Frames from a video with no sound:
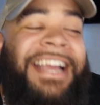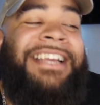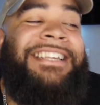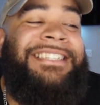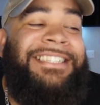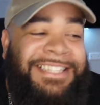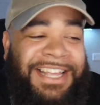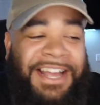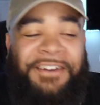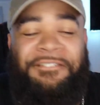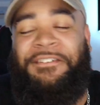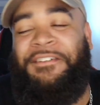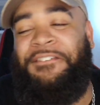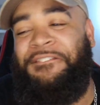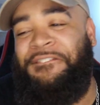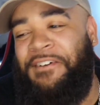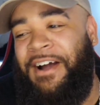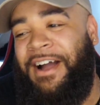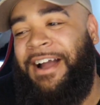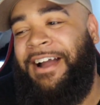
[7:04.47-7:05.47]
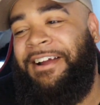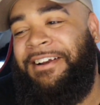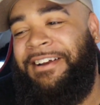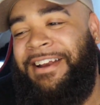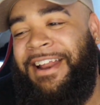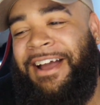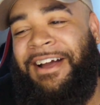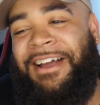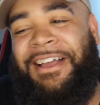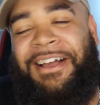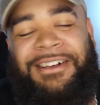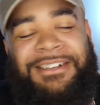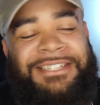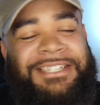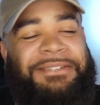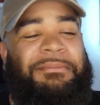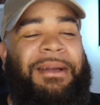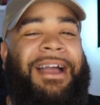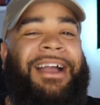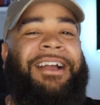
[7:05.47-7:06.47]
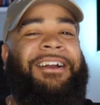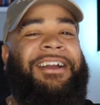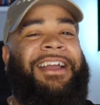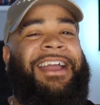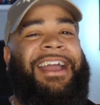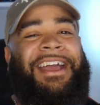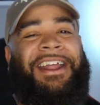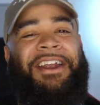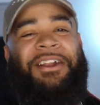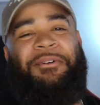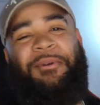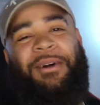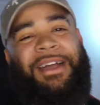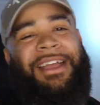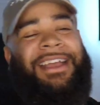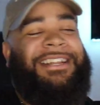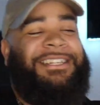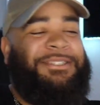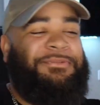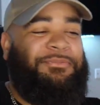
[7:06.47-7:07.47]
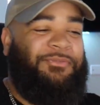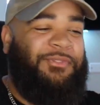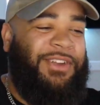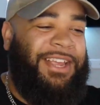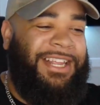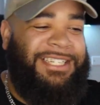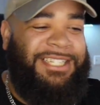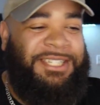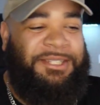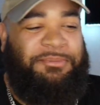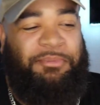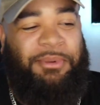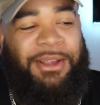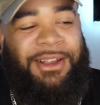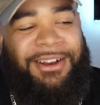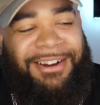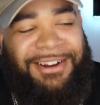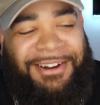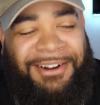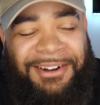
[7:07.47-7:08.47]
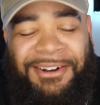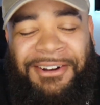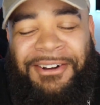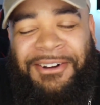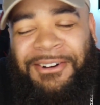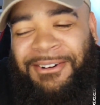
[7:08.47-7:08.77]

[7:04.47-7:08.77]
He's definitely fired now. He gonna smack her hand away and freaking spear.